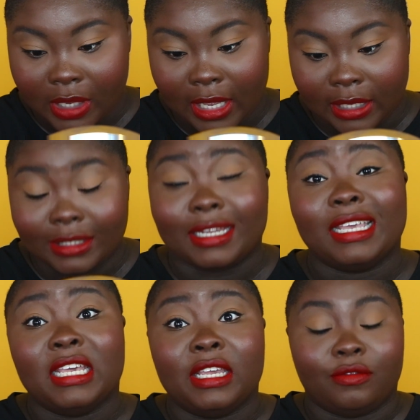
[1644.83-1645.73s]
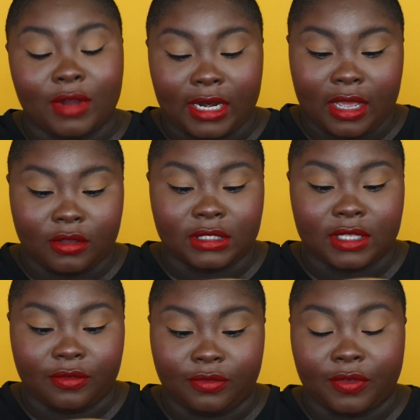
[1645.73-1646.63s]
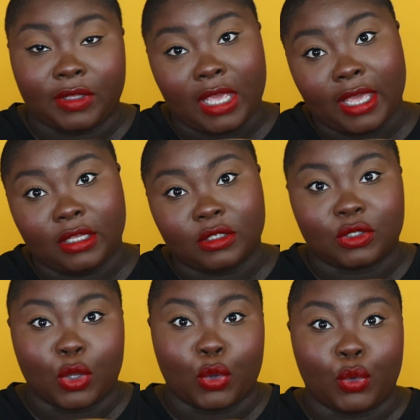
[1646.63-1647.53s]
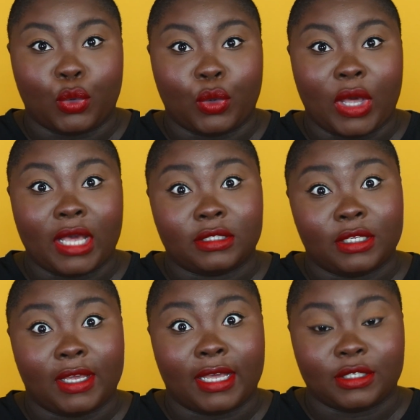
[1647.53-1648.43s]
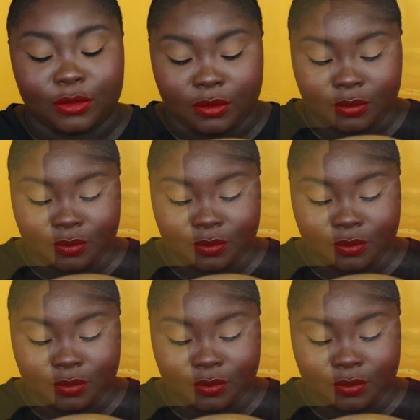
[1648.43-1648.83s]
And right now it's 7:58, so I'll see you guys soon.